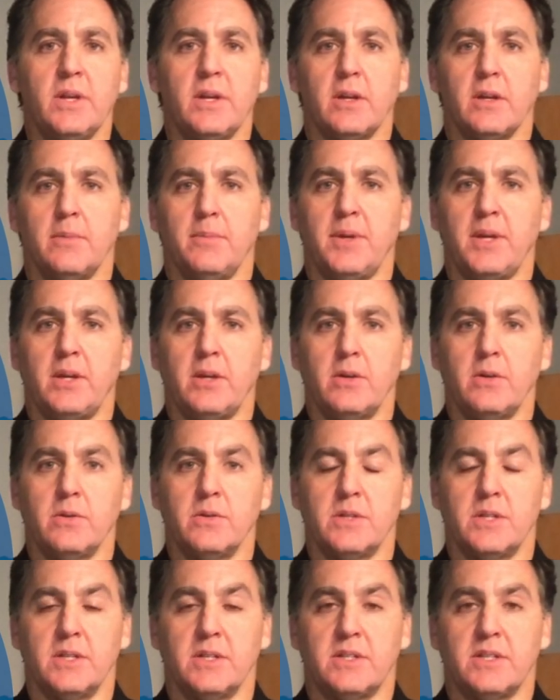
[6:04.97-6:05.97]
going to be
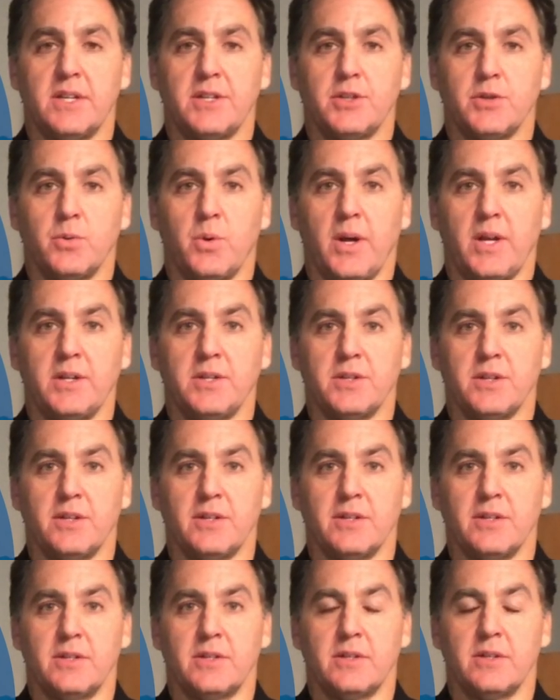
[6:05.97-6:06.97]
used in
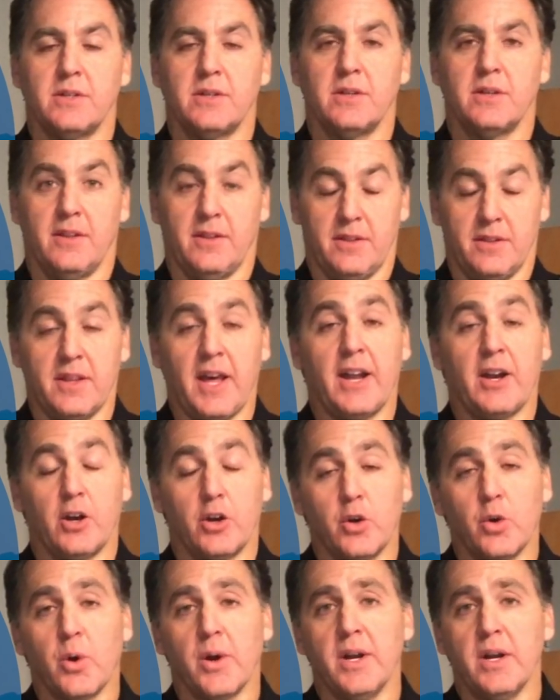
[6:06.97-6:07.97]
situations that are
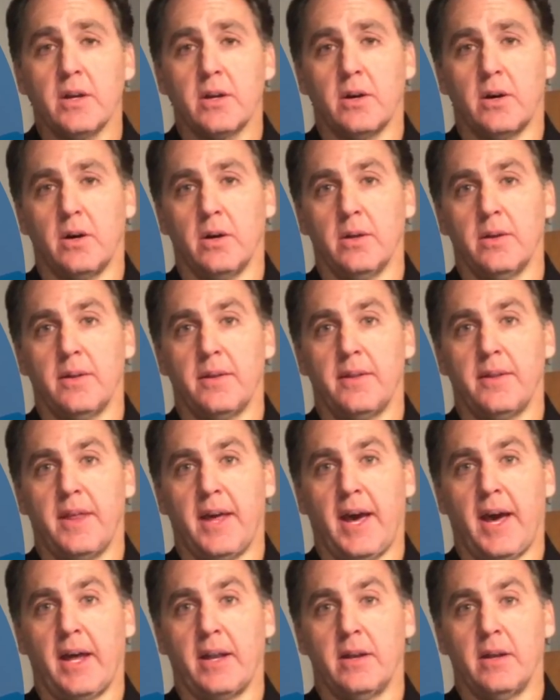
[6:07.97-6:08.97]
critical,
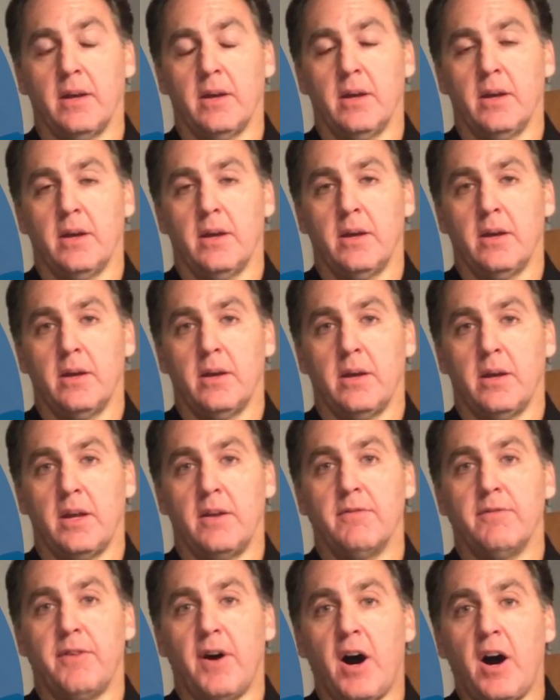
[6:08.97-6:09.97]
that
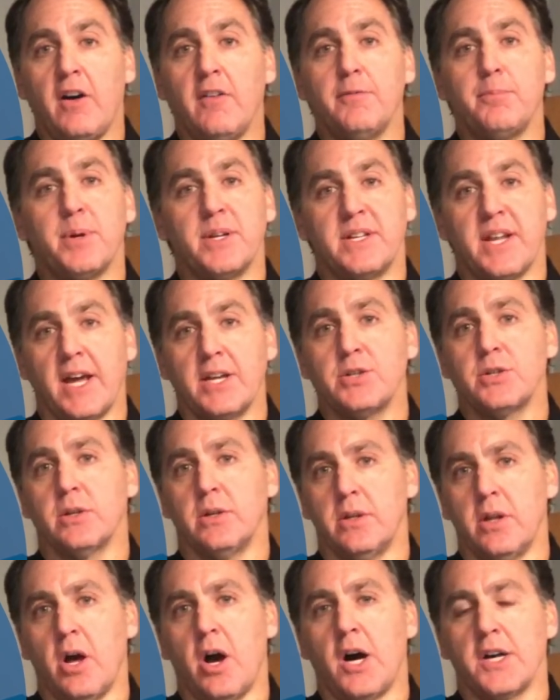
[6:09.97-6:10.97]
involve
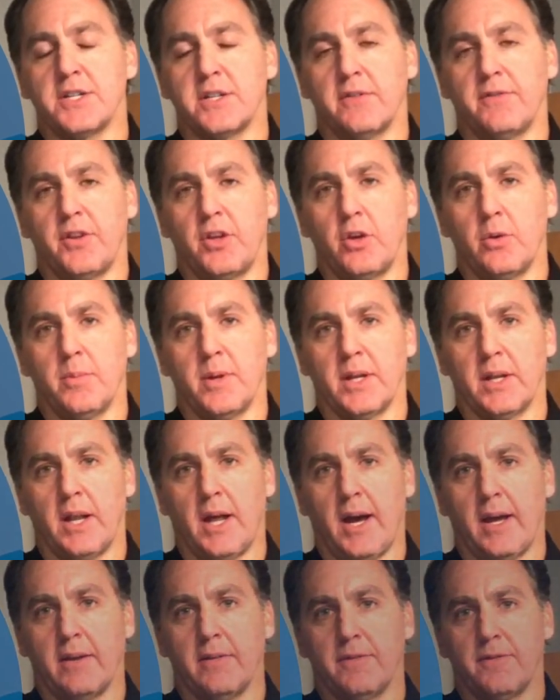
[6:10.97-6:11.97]
potential loss of human
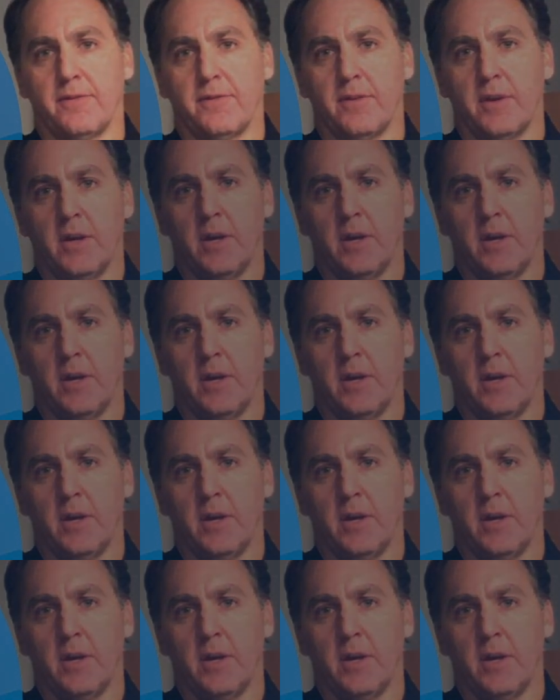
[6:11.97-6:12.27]
life.